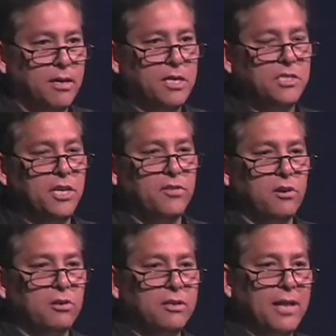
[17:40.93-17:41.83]
You see, their
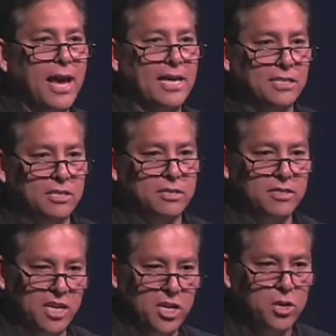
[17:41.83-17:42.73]
lust
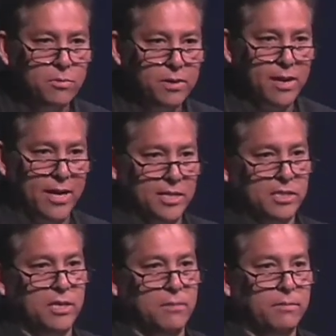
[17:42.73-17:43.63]

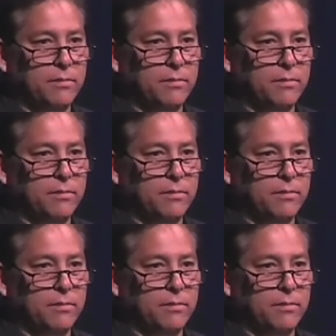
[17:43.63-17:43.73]
dehumanized them.